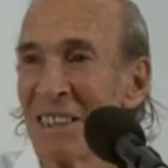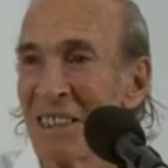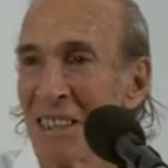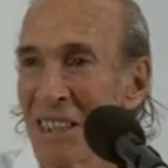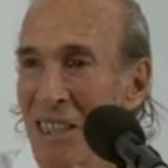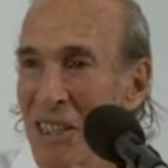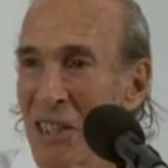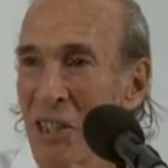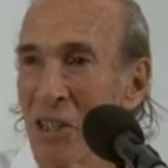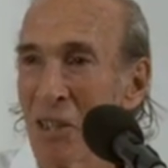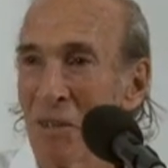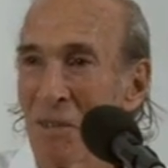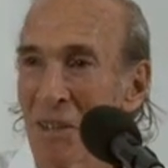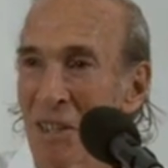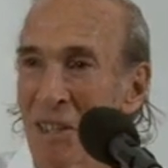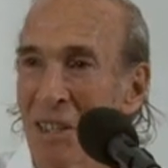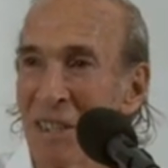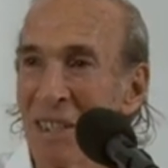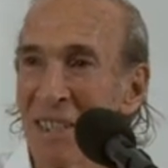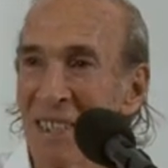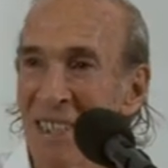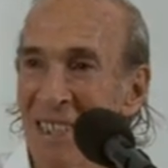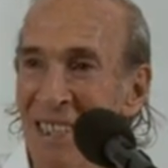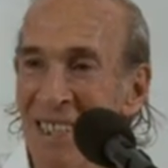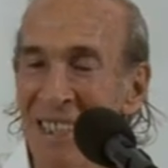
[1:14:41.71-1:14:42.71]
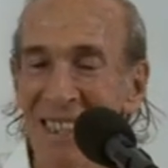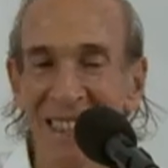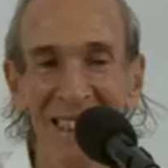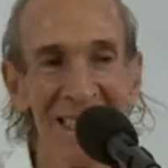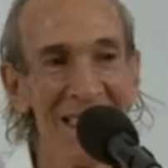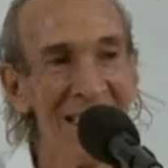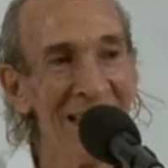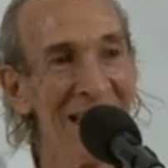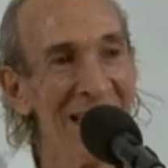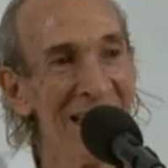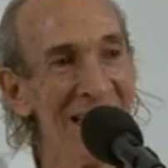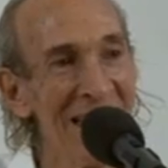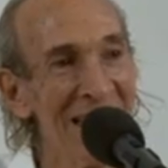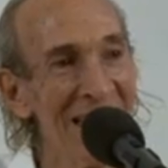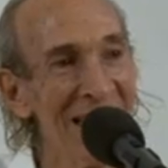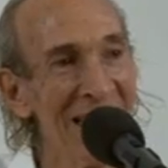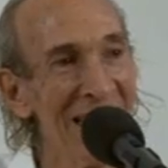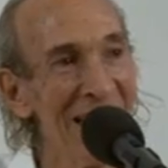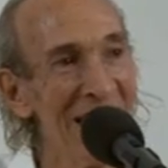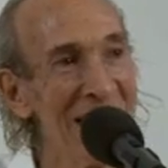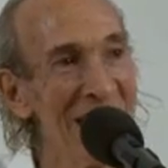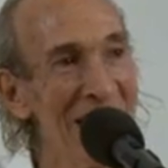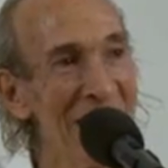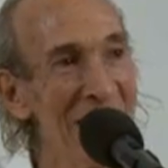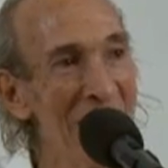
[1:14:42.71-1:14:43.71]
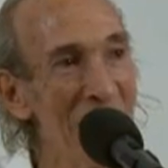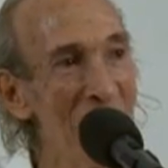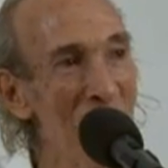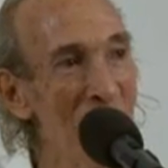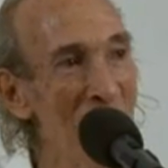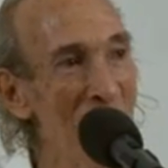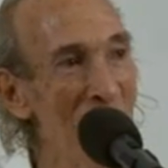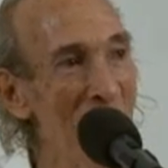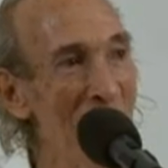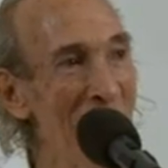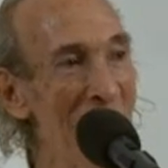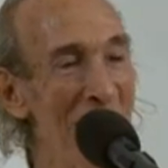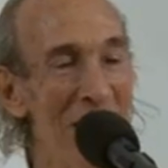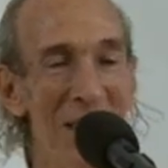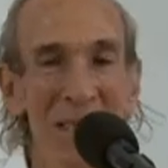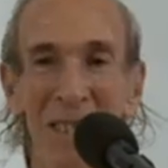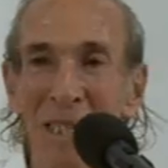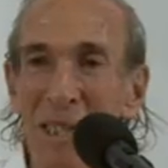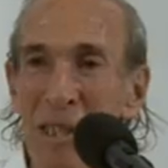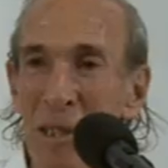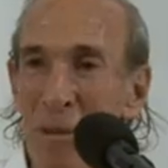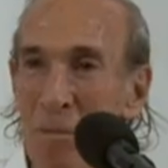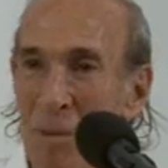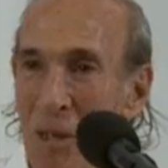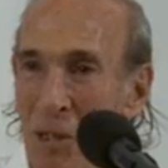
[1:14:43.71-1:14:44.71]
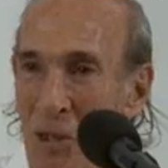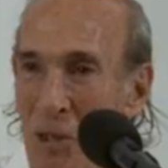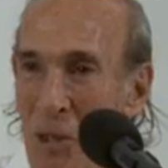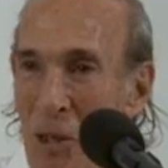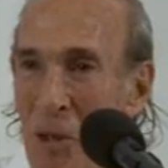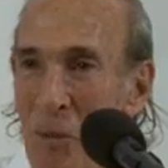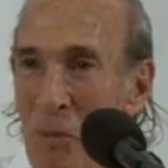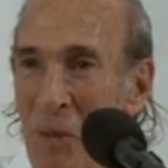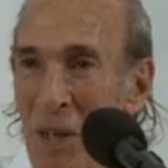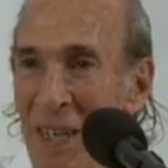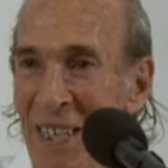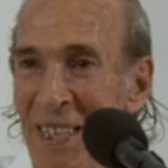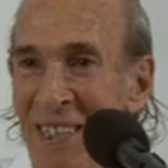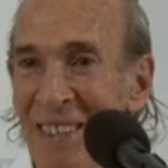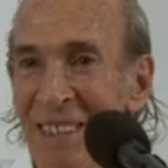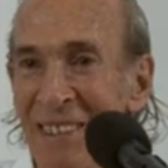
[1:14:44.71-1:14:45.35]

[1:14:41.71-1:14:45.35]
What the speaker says: each of us in a special way.